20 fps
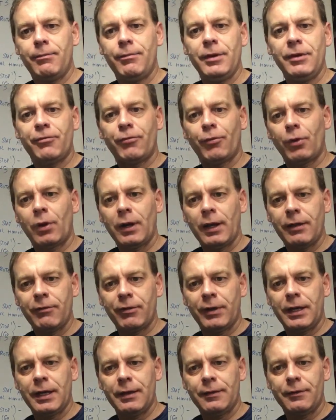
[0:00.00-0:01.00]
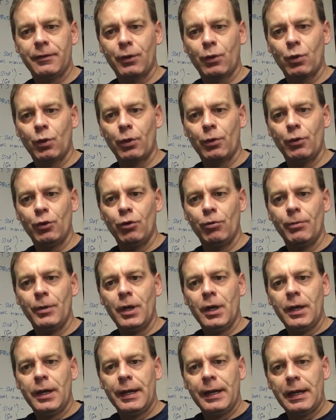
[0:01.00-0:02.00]
before I even get in the courtroom,
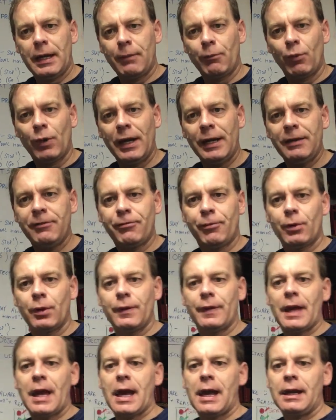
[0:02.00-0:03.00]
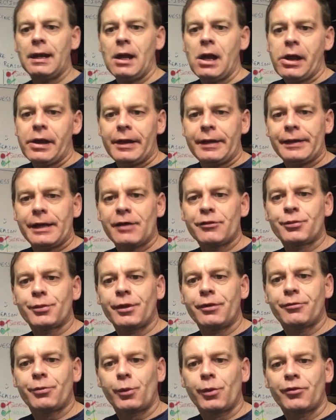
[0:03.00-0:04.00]
and I'm ready for that. And that's
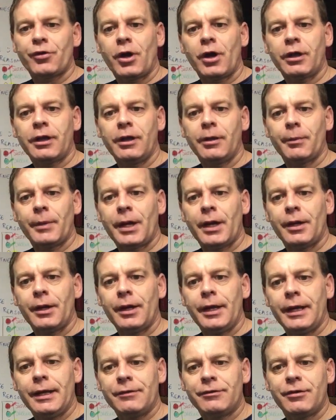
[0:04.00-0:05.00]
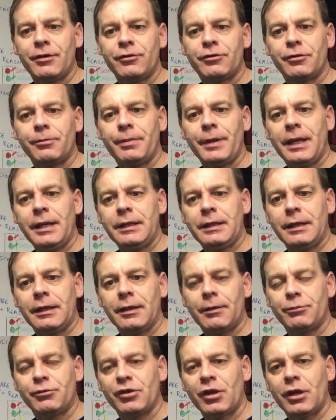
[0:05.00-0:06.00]
what we're talking about, anticipating the
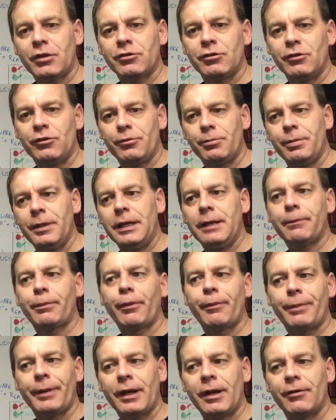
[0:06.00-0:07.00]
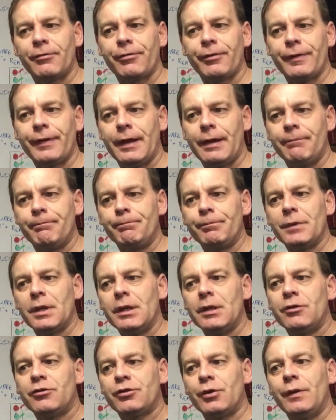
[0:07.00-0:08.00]
objections, being prepared for them,
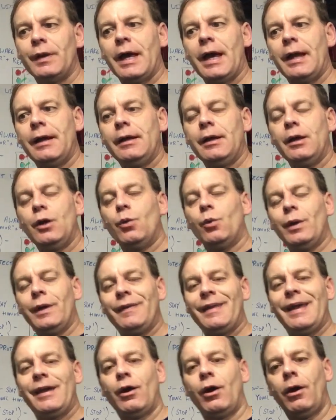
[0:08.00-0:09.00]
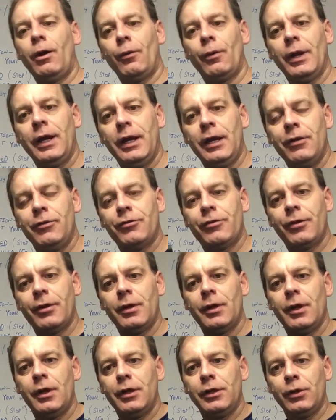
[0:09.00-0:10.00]
so that when they are raised,
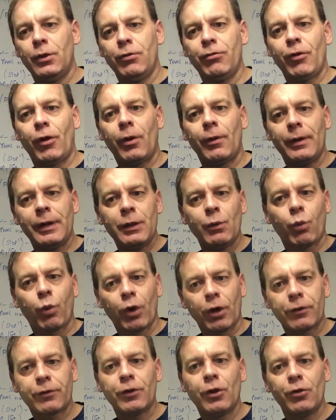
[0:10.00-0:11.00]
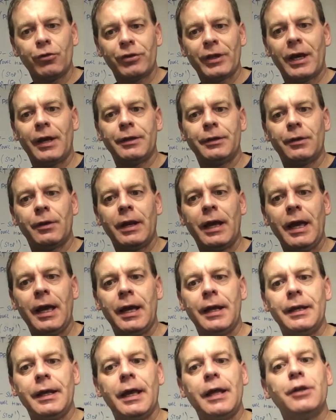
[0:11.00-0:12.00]
you've already worked those out in your
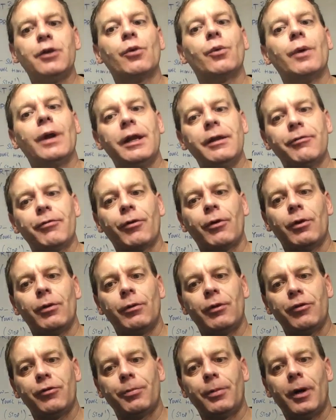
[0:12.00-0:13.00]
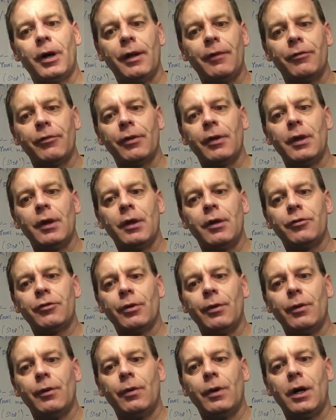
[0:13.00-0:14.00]
head and you're ready for a response.
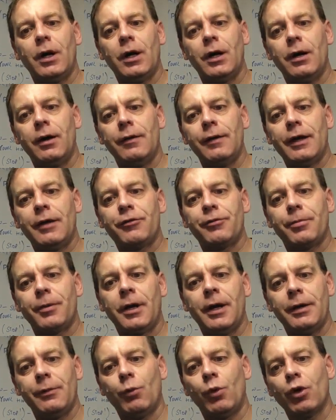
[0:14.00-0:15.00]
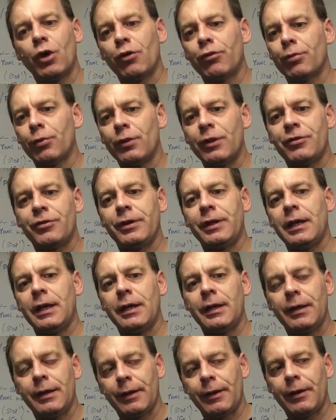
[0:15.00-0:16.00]
So that's fine. We'll go through this
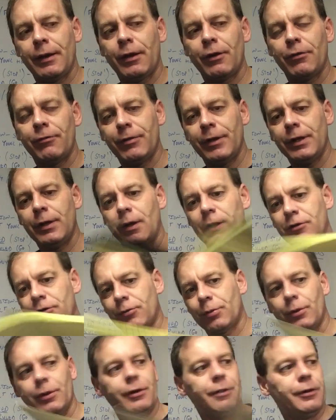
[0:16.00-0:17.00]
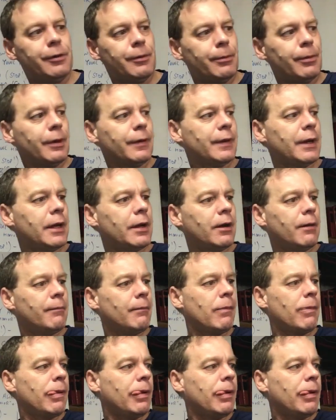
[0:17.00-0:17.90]
again in another video. I just wanted to bring that up.